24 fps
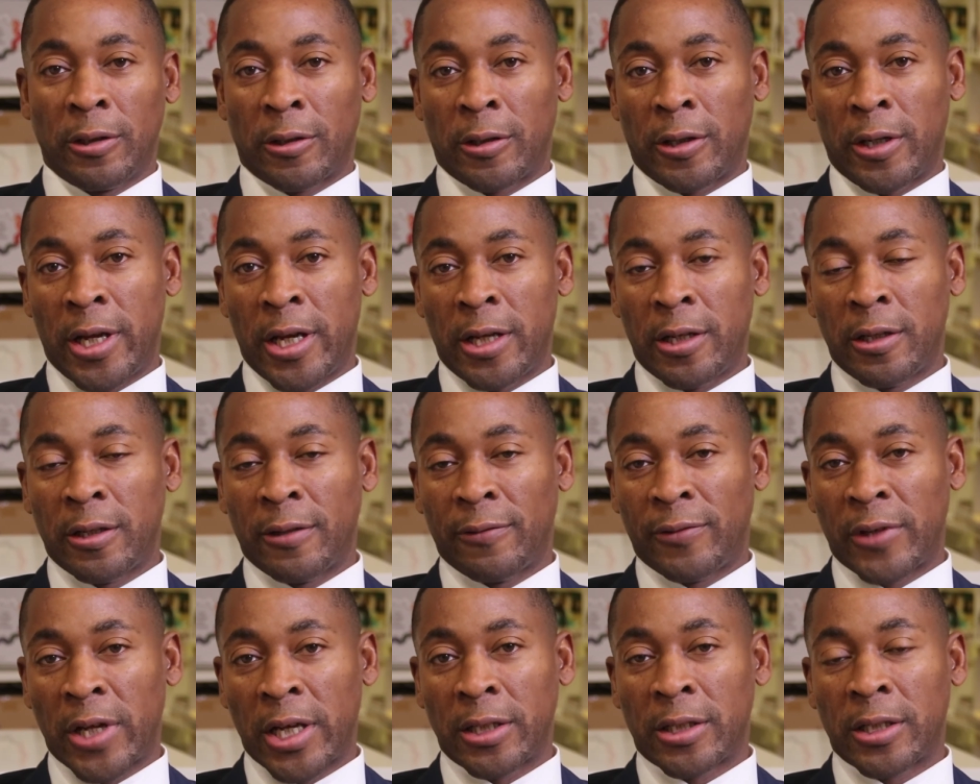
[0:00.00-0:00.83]
or end
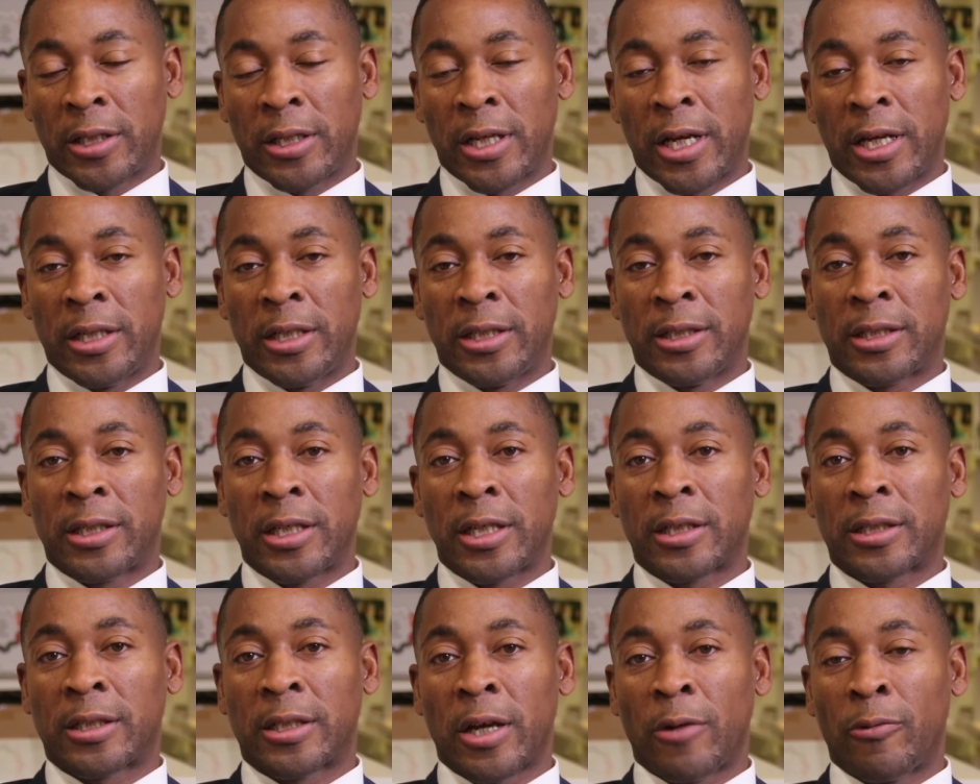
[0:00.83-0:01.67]
of
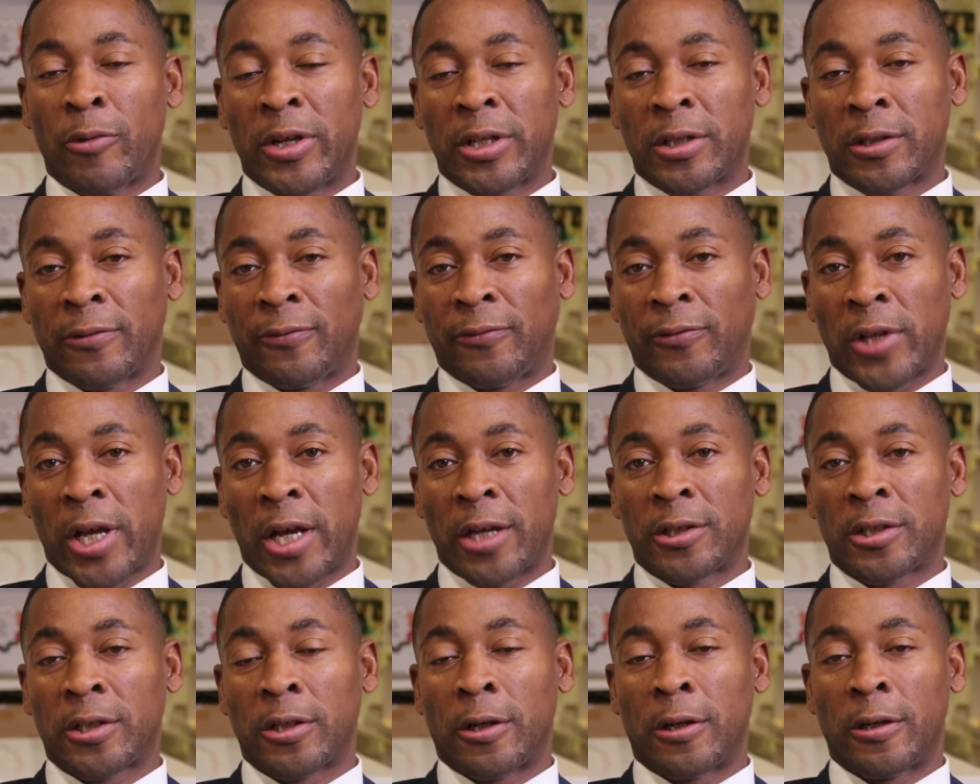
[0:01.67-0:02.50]
1996, I went to
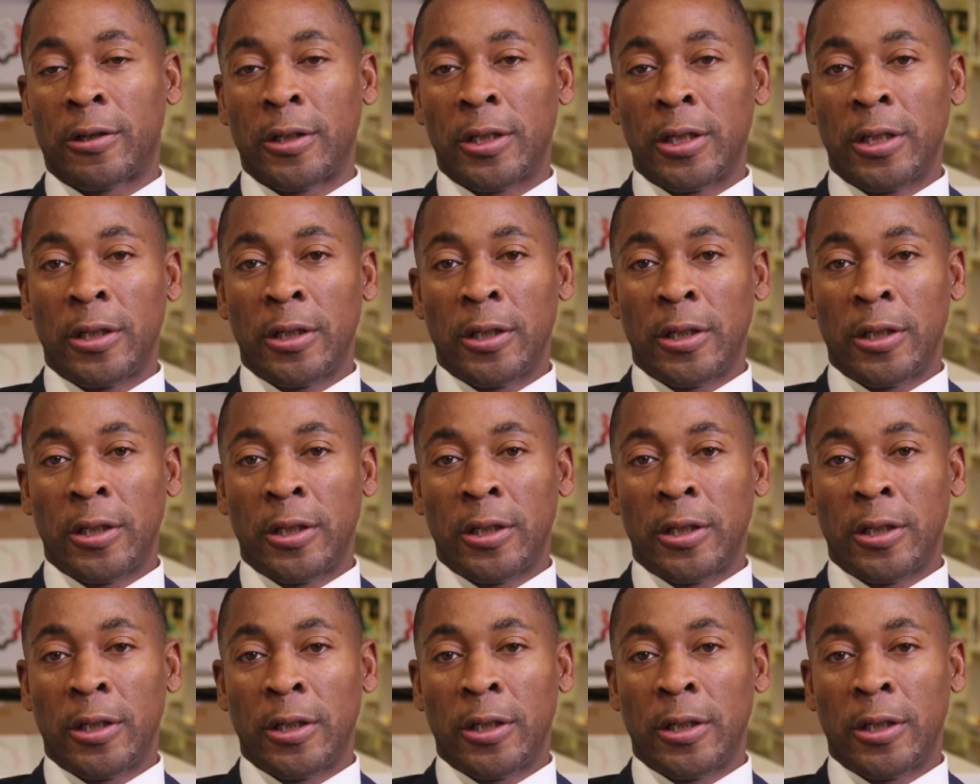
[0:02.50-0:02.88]
Flash Art